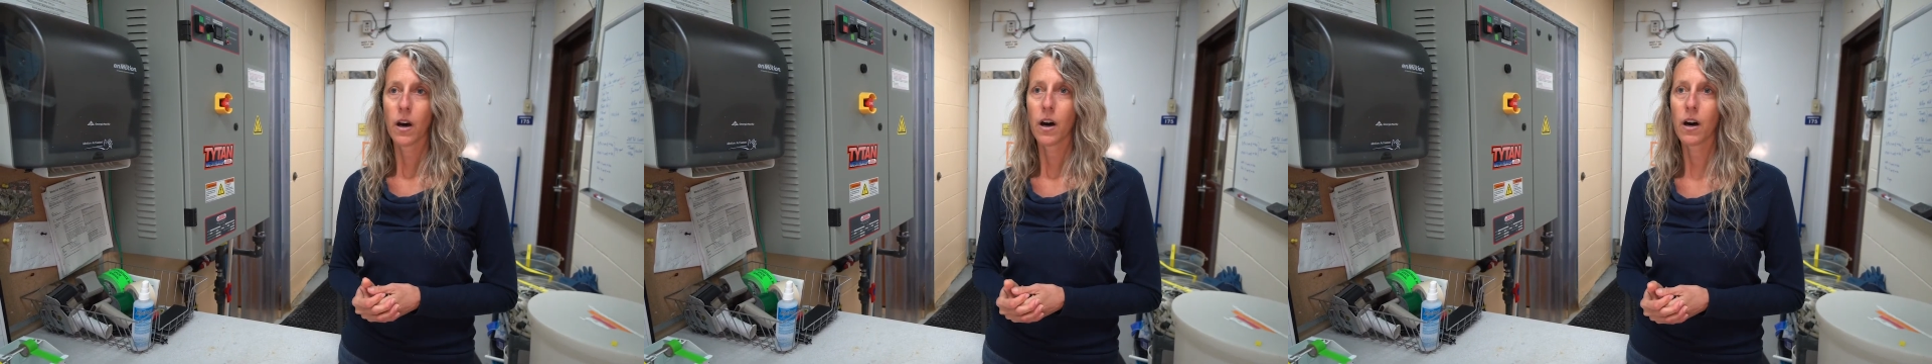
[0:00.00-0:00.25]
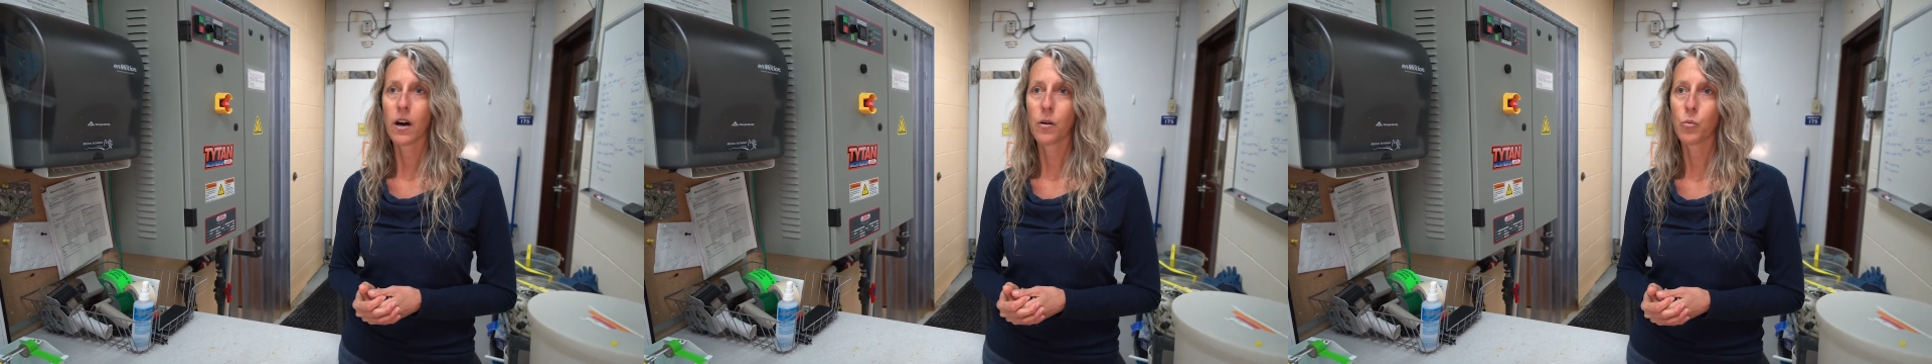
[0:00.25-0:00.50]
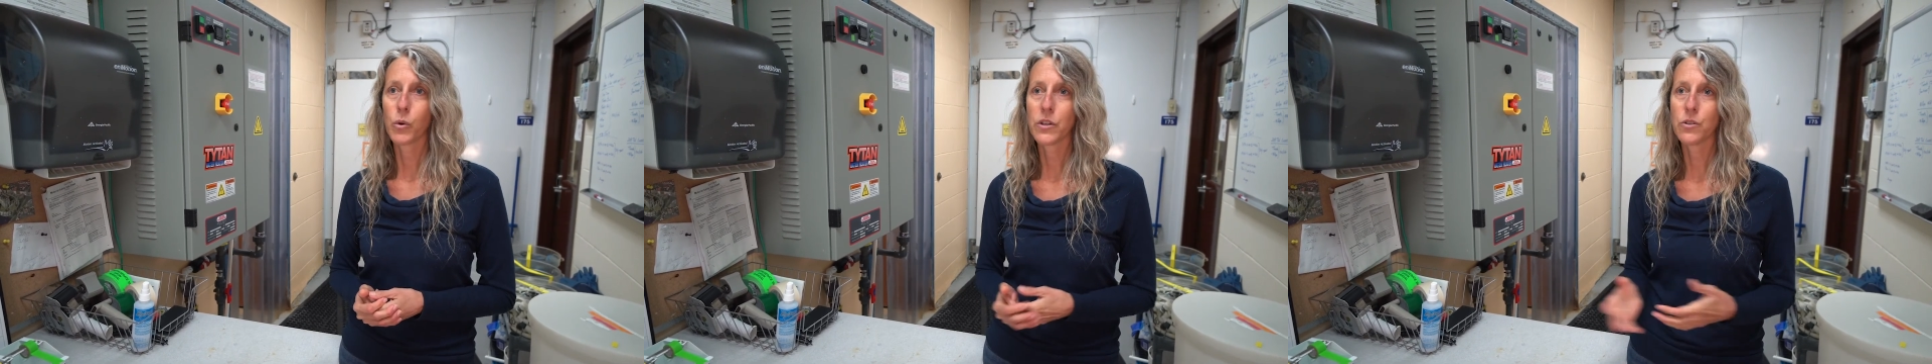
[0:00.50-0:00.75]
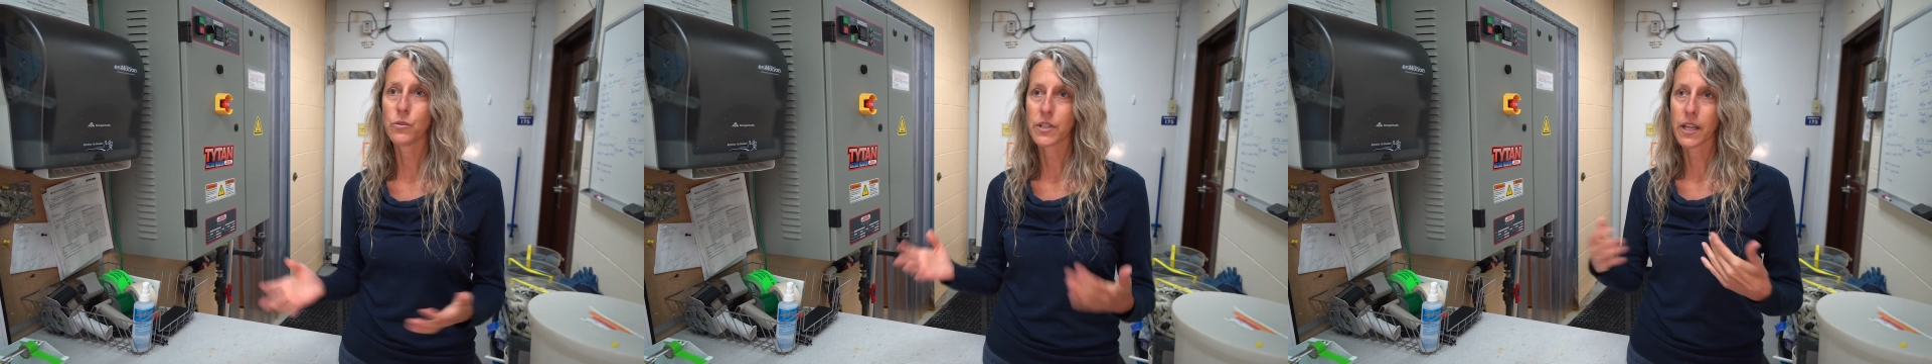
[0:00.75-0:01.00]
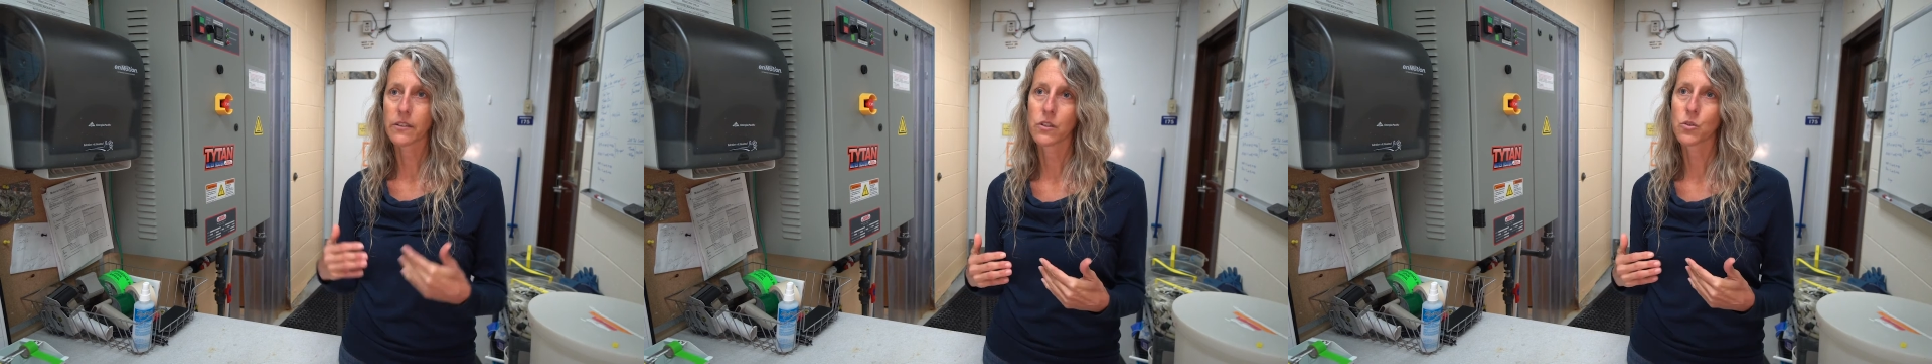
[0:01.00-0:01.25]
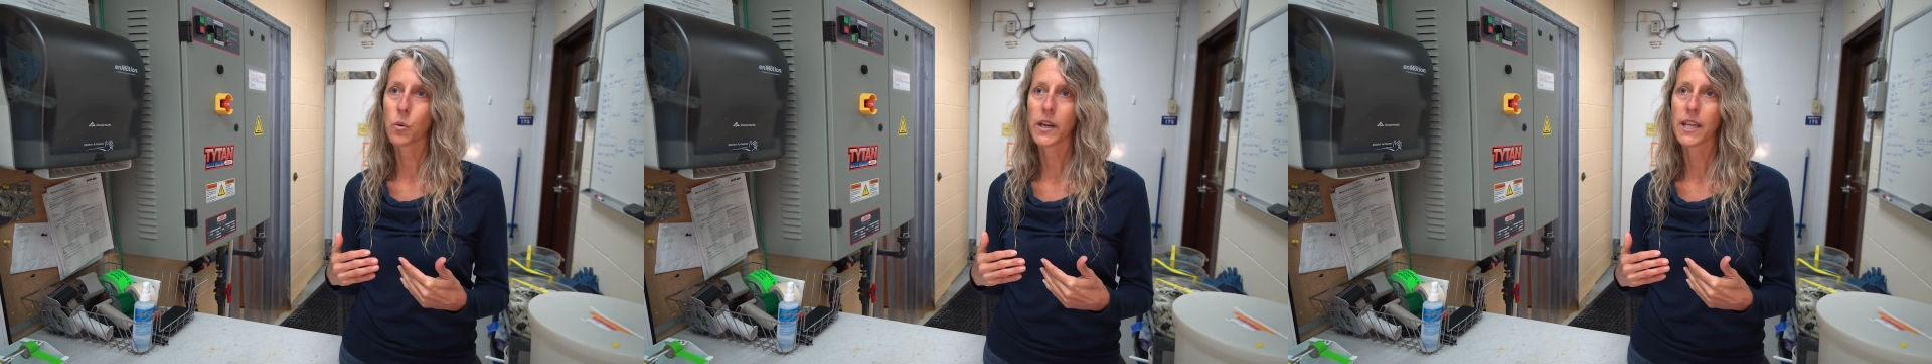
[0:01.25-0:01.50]
Uh, we do take the
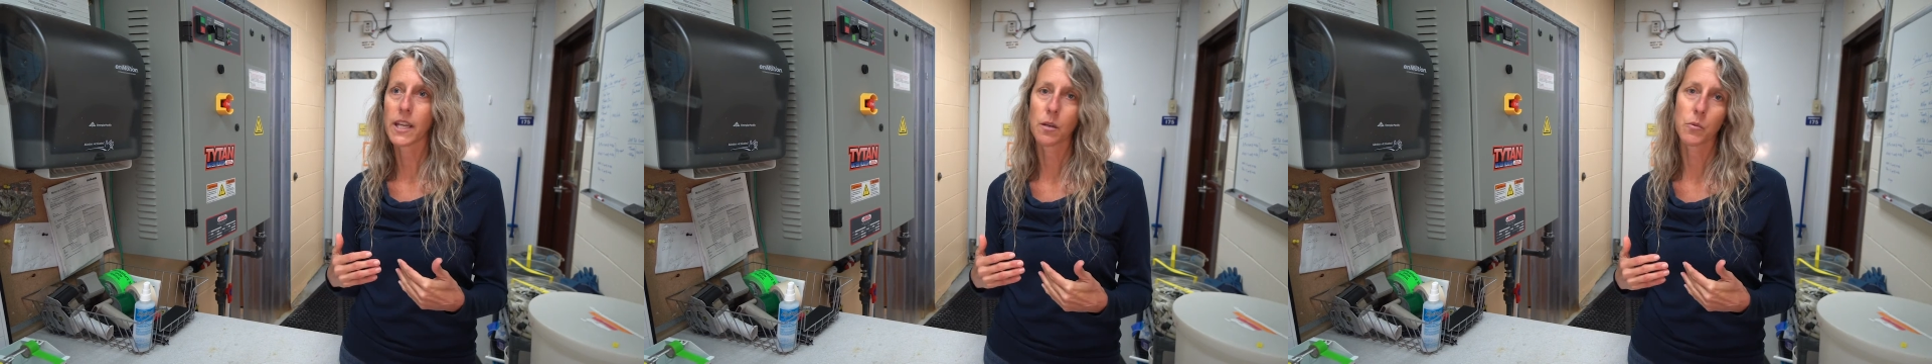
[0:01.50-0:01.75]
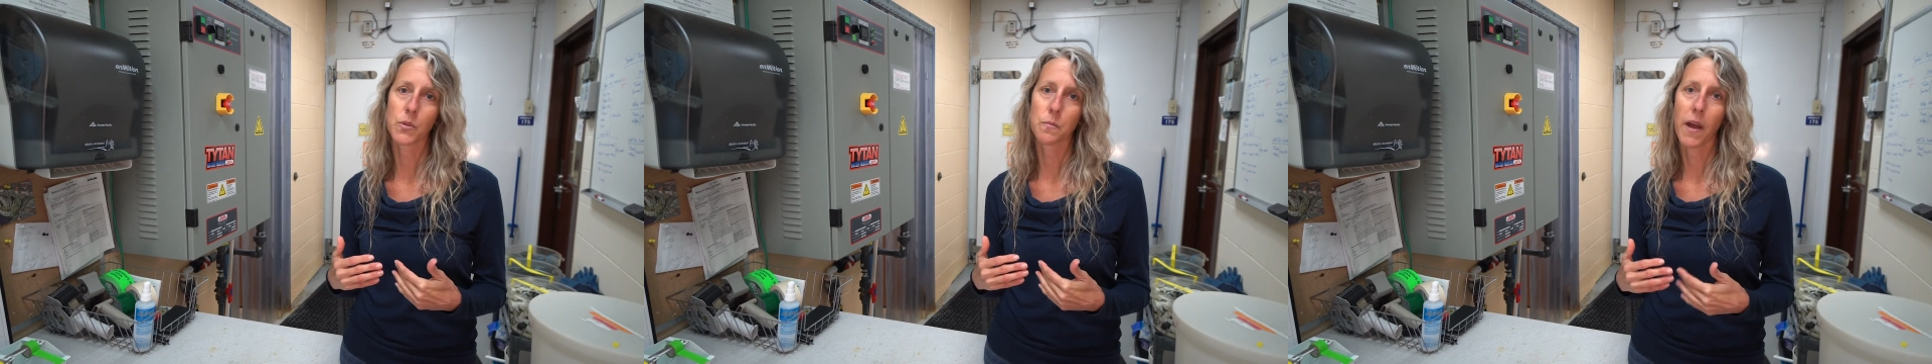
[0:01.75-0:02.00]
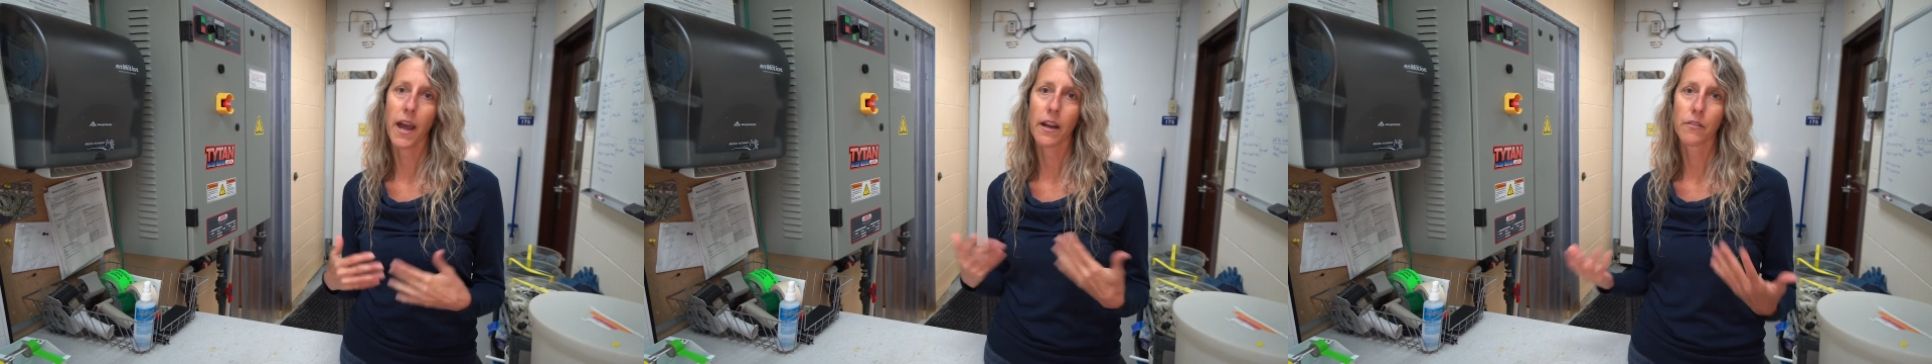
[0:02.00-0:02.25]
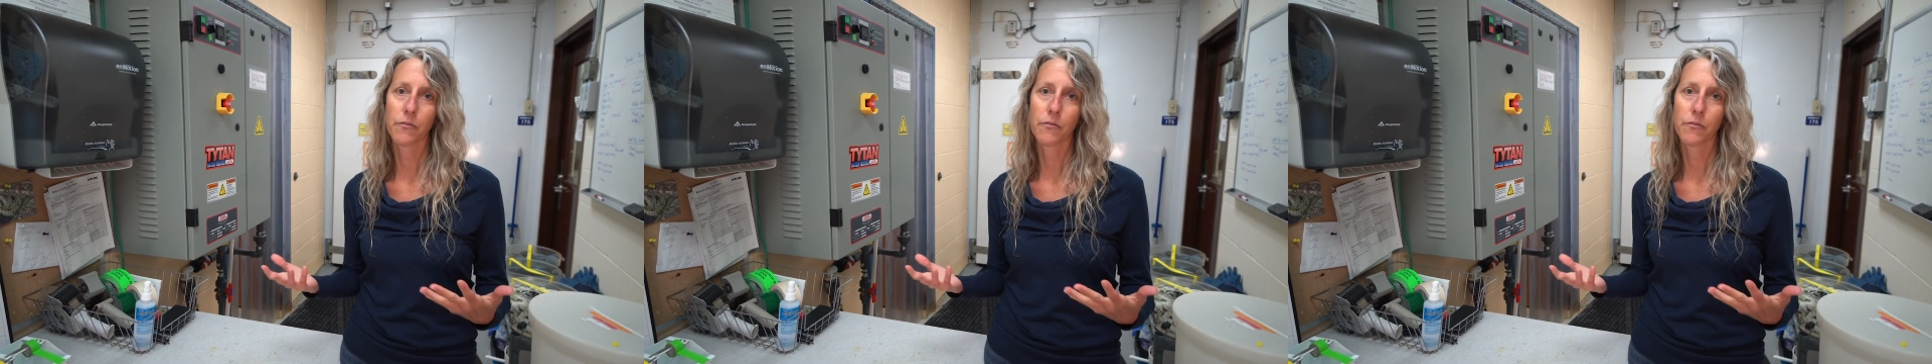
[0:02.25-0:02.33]
20 animals back